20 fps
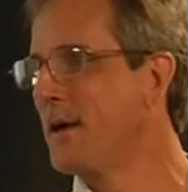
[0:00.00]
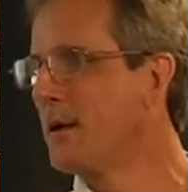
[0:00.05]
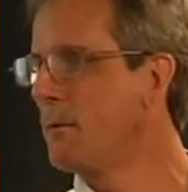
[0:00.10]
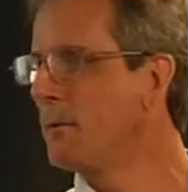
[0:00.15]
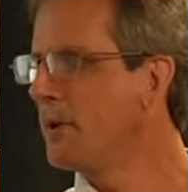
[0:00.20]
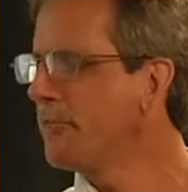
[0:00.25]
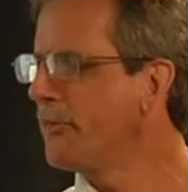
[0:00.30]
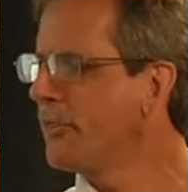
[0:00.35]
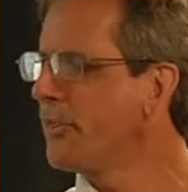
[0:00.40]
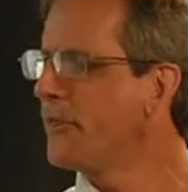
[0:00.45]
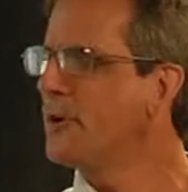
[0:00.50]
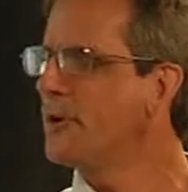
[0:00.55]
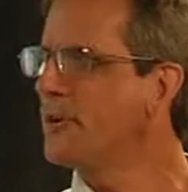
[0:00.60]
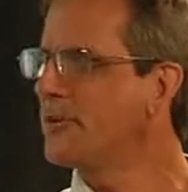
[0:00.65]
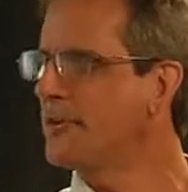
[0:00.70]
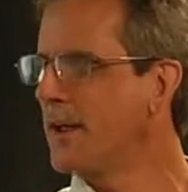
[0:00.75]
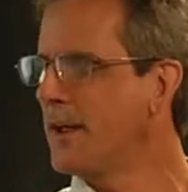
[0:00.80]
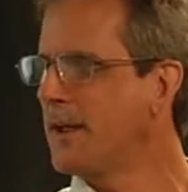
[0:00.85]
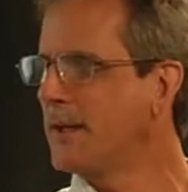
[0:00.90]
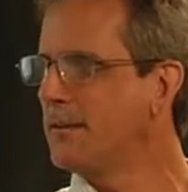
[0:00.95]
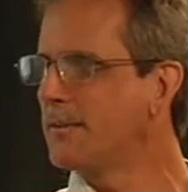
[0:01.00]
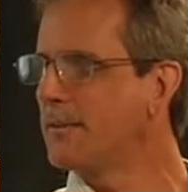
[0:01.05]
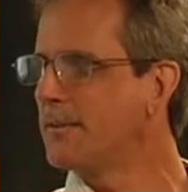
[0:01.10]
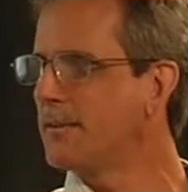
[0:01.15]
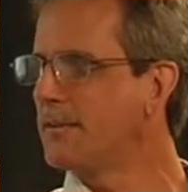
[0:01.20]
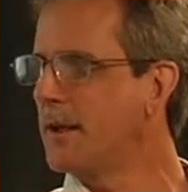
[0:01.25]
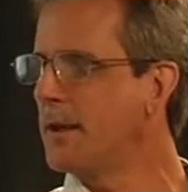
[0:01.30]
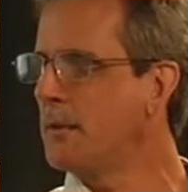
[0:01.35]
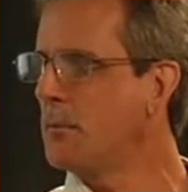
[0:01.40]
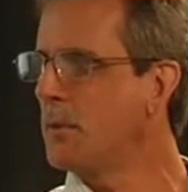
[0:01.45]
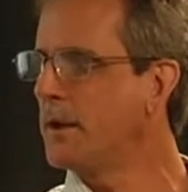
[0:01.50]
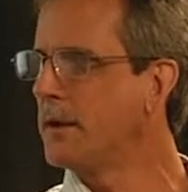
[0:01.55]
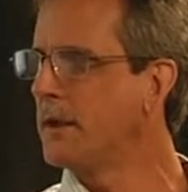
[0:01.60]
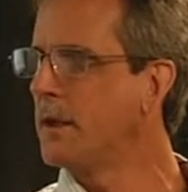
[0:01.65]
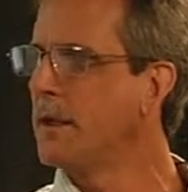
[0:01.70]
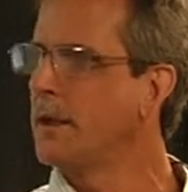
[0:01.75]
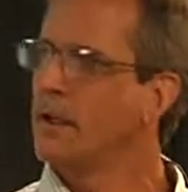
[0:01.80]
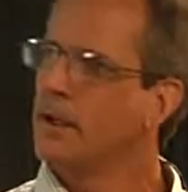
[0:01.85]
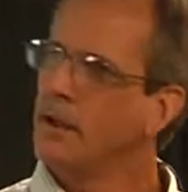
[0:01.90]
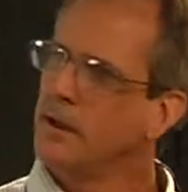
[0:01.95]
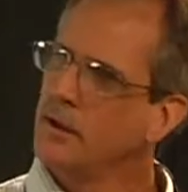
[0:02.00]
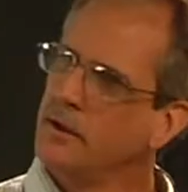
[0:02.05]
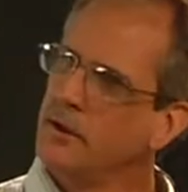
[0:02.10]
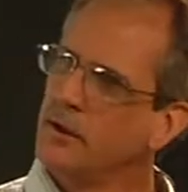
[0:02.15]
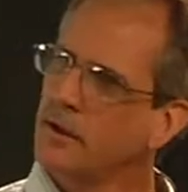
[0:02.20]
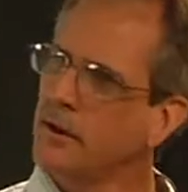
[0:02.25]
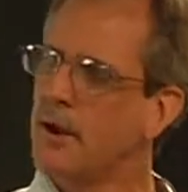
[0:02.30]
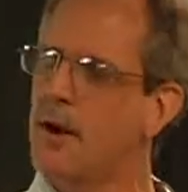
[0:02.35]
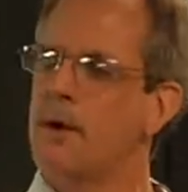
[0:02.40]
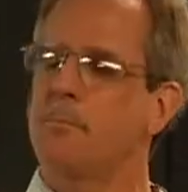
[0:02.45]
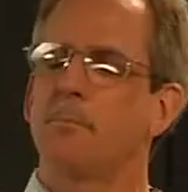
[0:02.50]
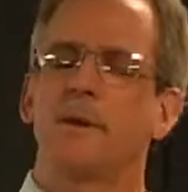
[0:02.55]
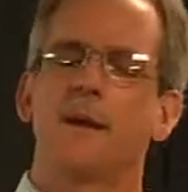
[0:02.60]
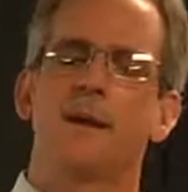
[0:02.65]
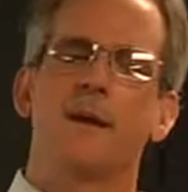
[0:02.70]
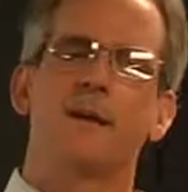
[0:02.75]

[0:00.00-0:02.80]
What if Thursday is the day when your company